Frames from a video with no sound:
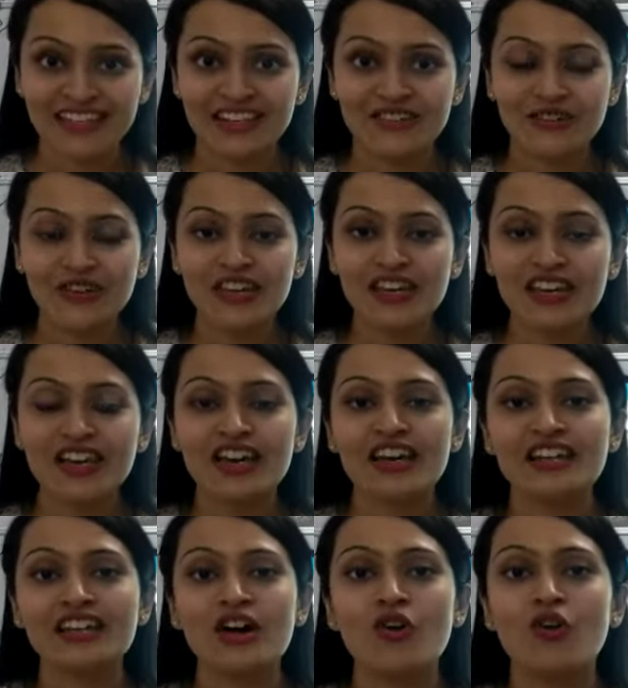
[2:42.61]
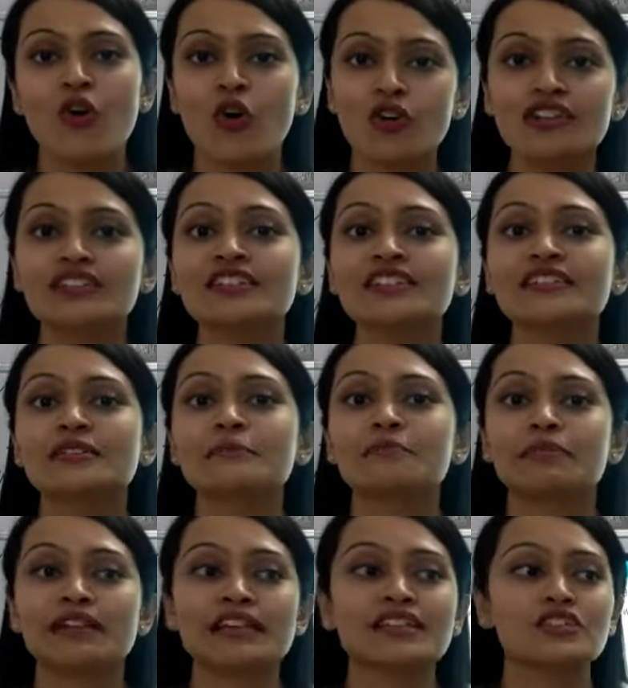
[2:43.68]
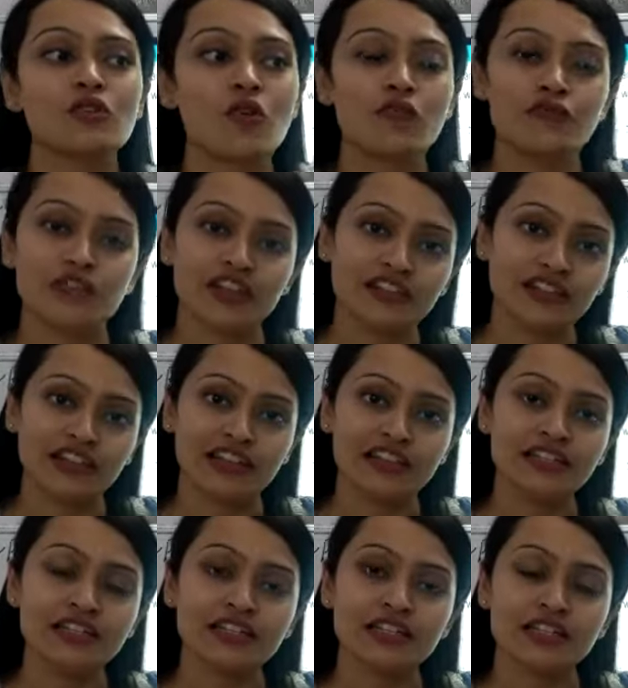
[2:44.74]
Okay, now Holland is a place of Netherlands.